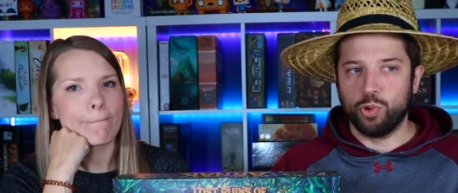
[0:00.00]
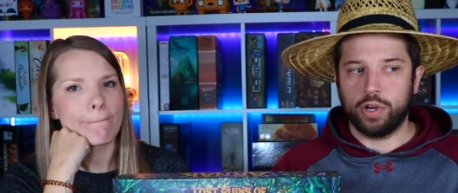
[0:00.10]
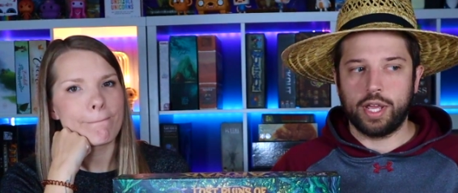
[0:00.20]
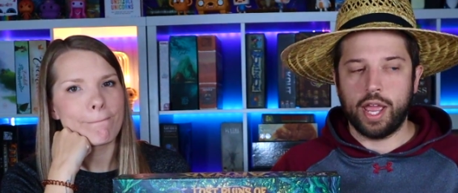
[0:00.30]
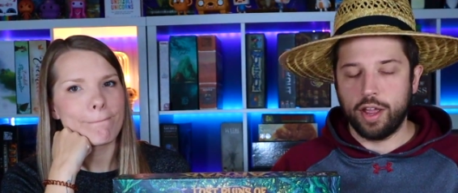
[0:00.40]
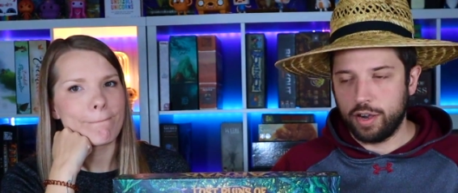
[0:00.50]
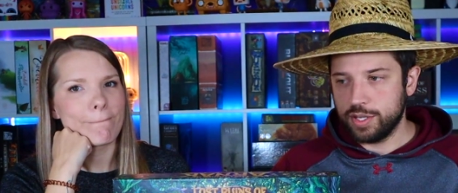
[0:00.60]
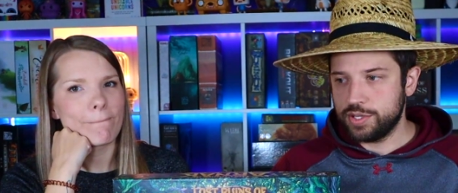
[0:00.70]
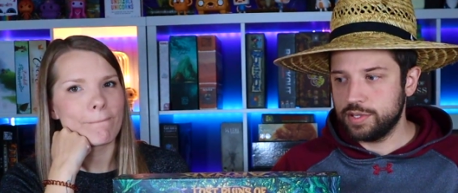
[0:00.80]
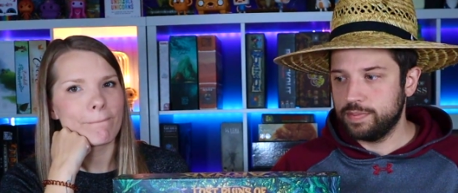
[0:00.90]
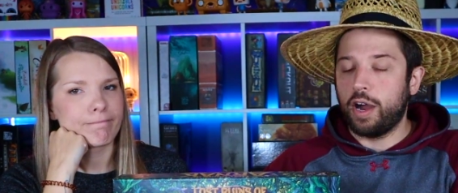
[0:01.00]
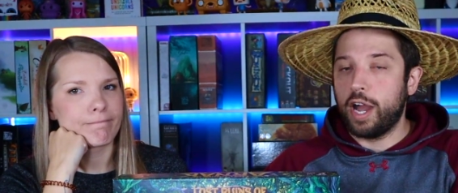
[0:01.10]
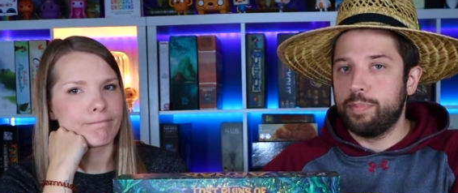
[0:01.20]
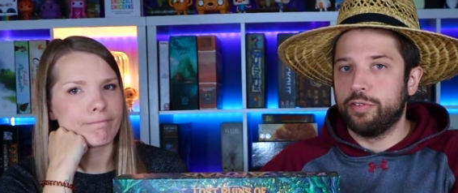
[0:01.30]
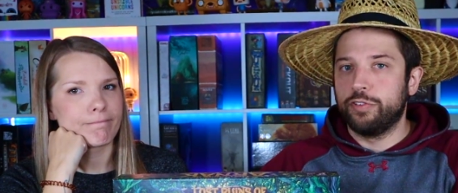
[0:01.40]
Speaker 1: more chaos.
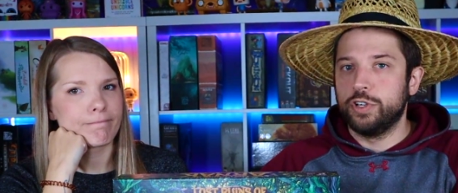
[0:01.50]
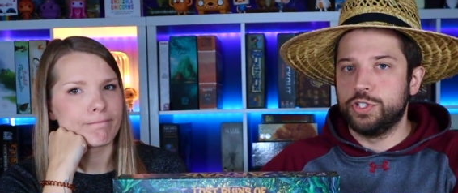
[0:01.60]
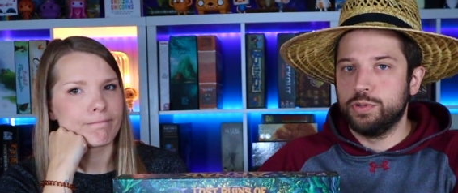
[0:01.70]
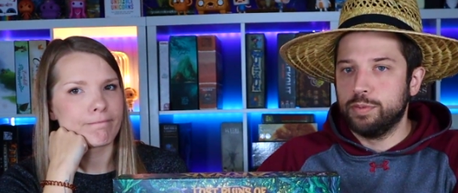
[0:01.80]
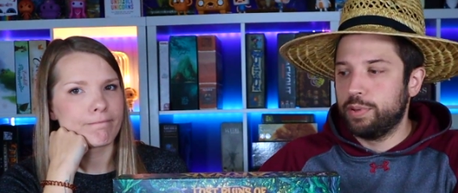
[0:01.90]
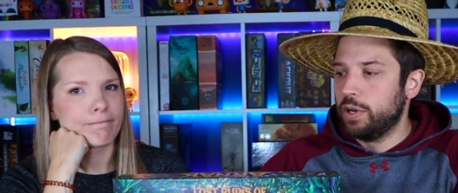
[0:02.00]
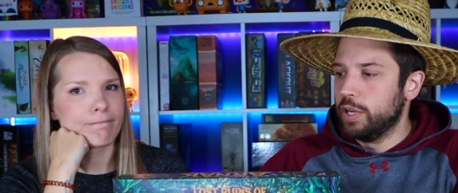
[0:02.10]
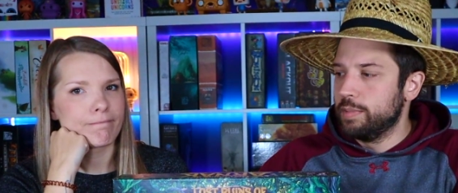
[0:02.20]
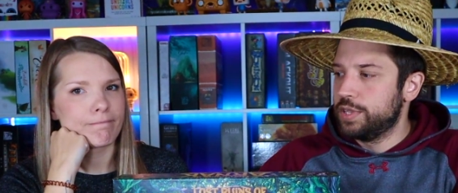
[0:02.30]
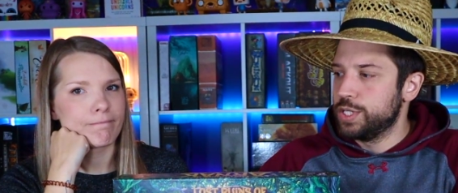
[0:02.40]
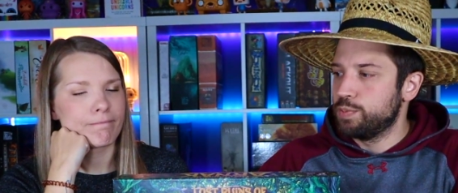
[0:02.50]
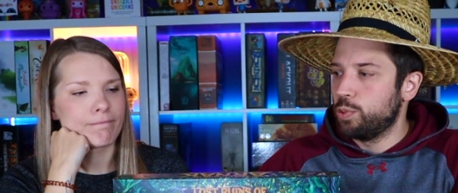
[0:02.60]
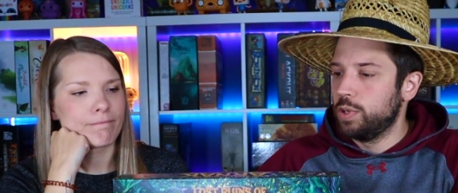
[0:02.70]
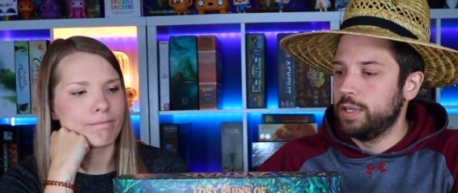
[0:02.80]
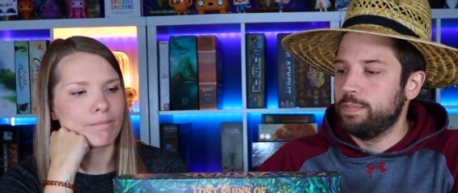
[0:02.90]
I prefer Dune Imperium at this
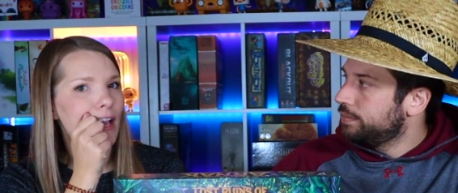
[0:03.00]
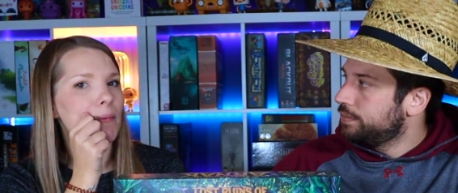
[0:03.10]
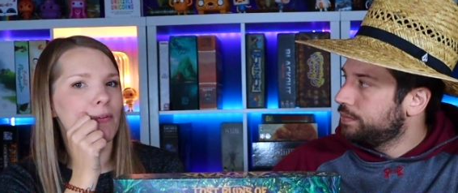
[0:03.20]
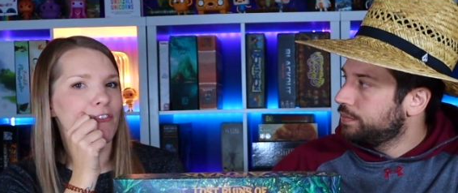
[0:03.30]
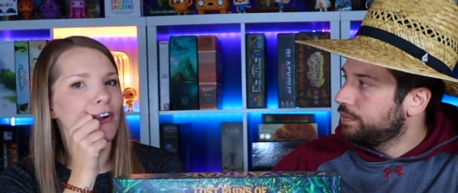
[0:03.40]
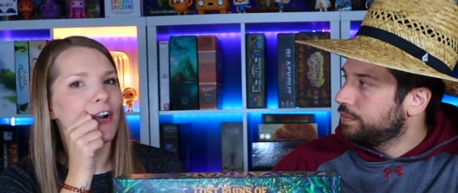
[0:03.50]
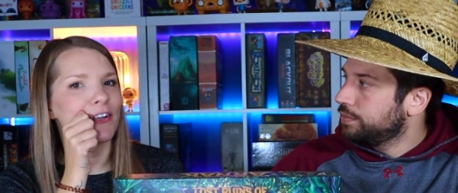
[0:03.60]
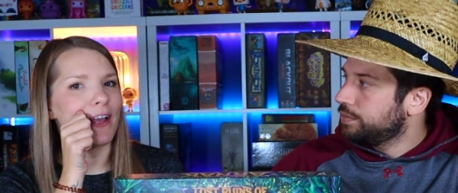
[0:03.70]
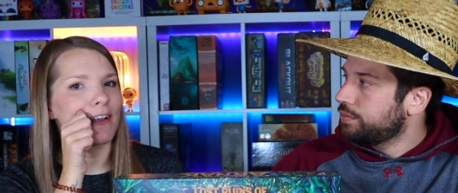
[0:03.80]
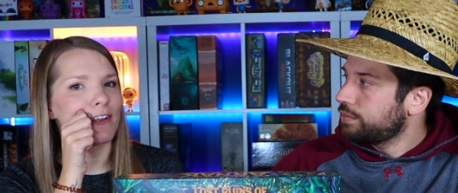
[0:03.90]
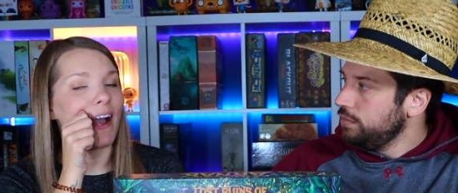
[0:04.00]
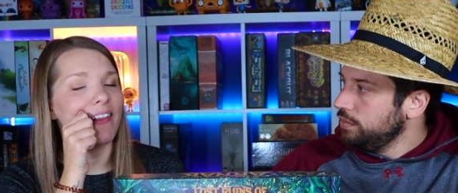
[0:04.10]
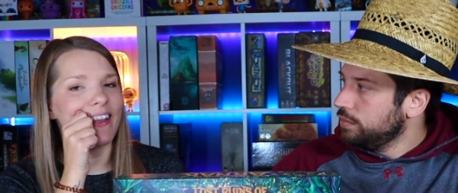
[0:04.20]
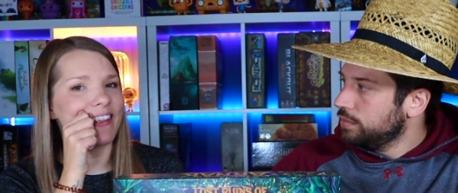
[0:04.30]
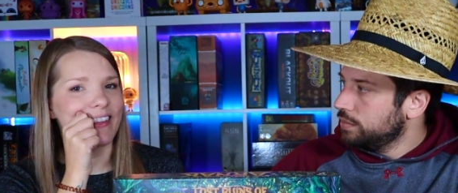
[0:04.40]
point.
Speaker 2: I prefer Arnak. I
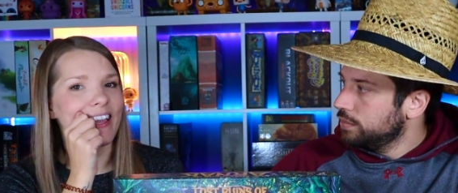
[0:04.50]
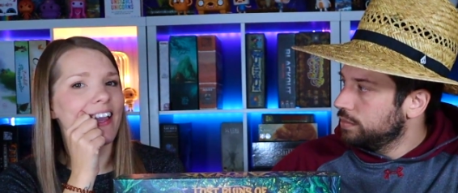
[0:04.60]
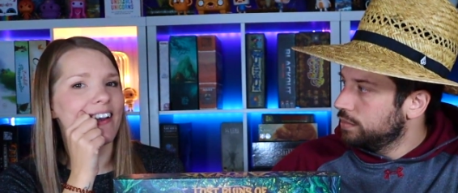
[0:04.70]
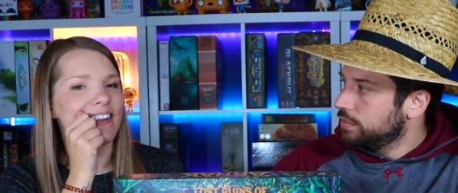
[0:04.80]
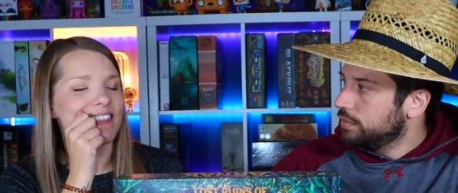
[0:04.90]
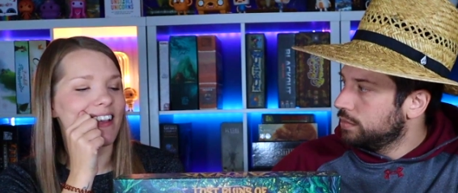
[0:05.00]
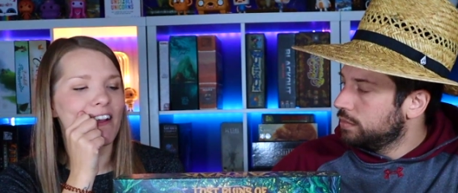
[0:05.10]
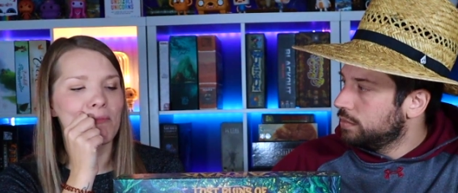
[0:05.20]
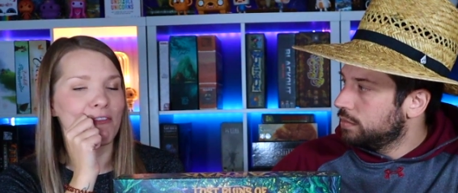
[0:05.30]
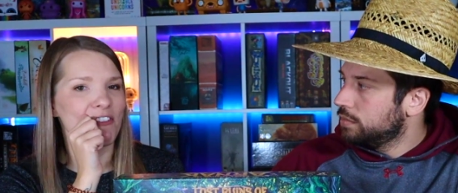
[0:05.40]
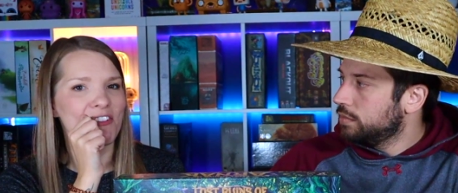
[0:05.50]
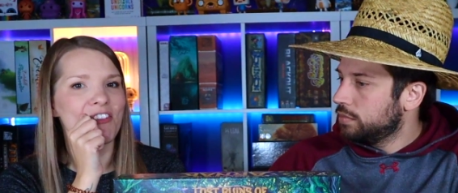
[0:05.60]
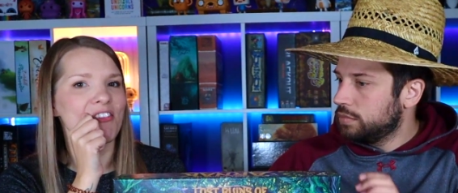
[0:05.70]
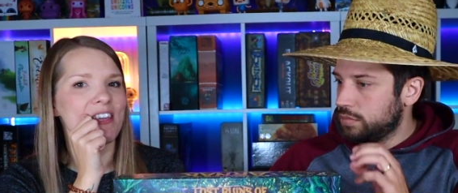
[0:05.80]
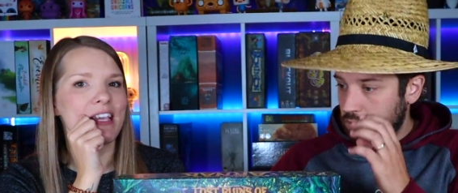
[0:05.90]
like the chaos. I prefer
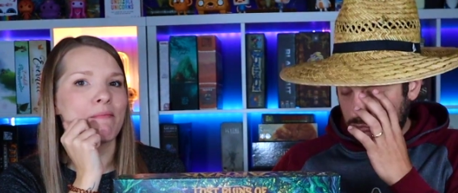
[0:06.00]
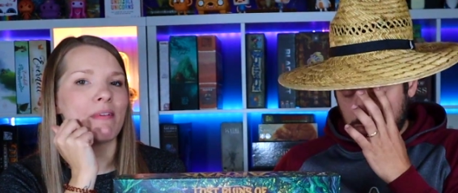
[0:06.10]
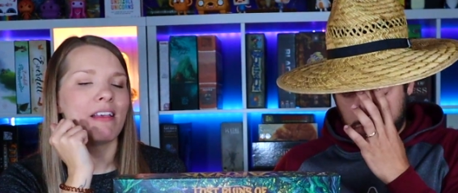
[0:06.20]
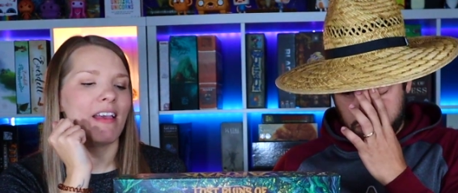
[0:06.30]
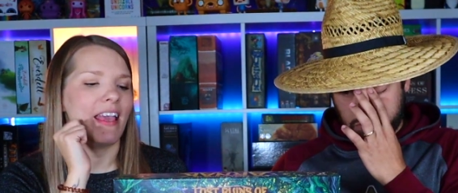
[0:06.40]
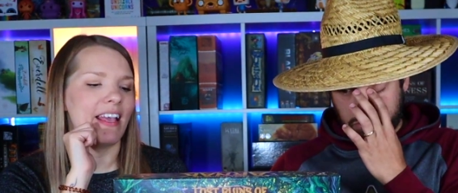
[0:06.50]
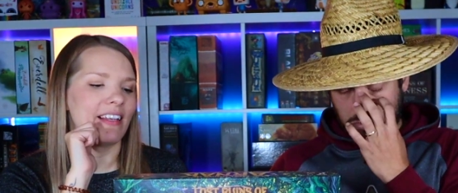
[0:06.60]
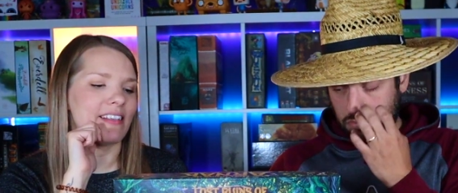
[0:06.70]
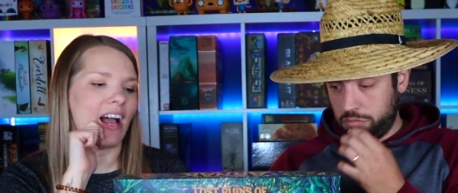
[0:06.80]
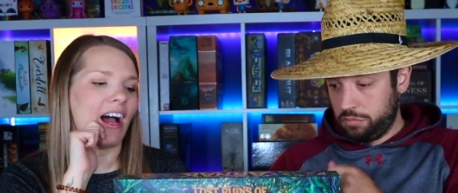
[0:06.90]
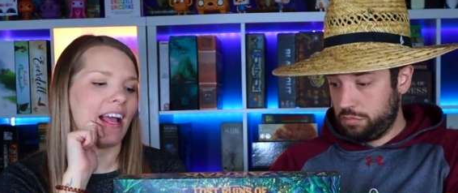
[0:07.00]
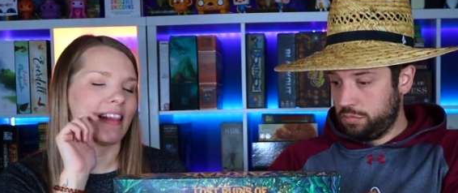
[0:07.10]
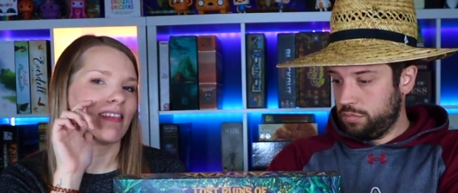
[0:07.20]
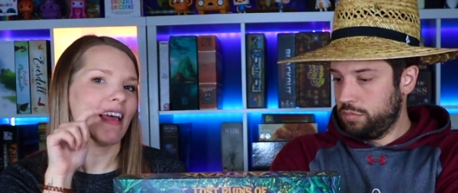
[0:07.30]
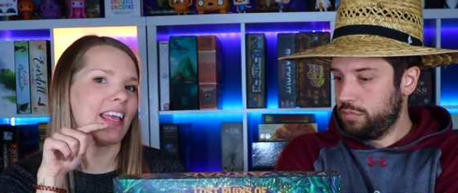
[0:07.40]
the theme. And I
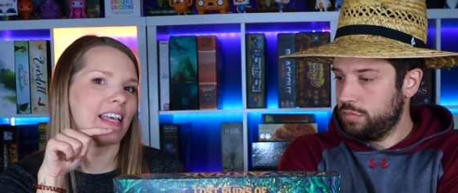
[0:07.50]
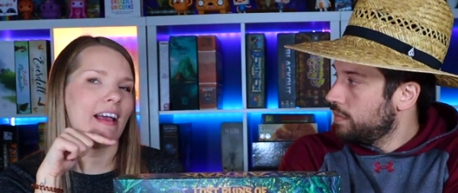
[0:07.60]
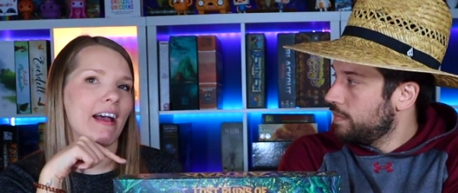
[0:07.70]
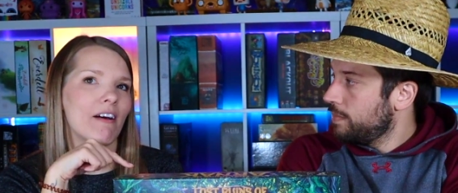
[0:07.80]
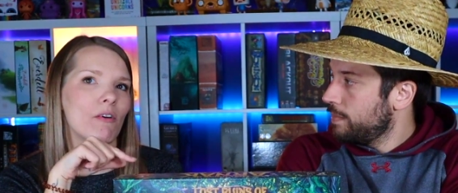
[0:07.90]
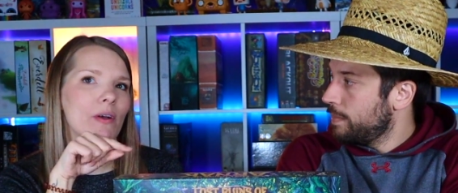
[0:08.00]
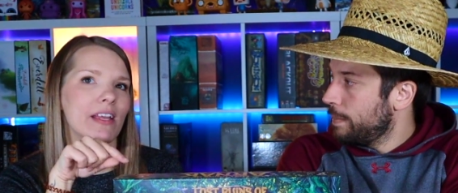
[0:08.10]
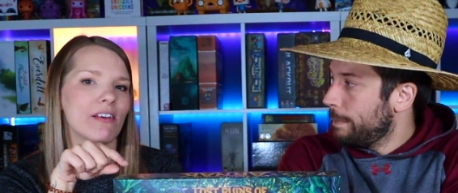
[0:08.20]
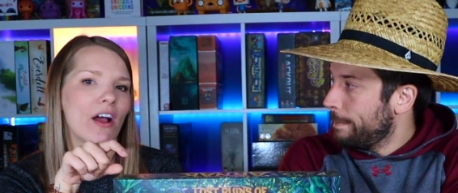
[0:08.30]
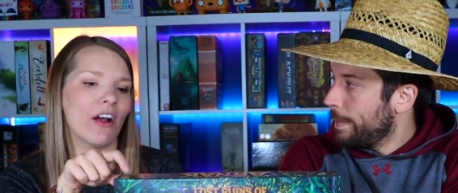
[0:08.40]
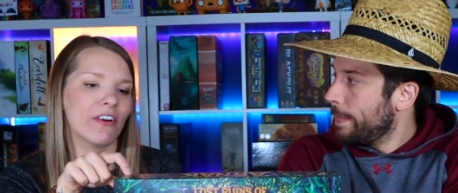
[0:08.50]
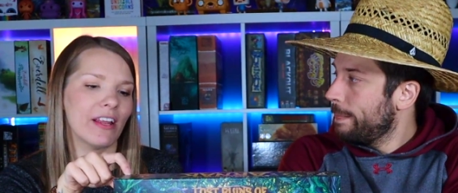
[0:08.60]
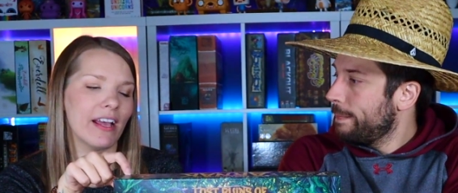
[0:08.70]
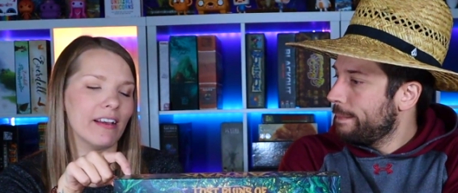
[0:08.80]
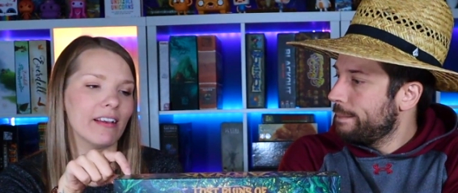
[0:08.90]
like how in
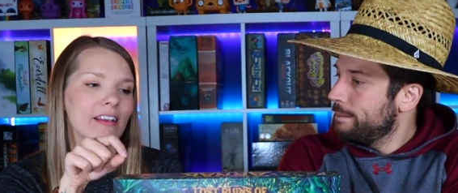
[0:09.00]
Arnak,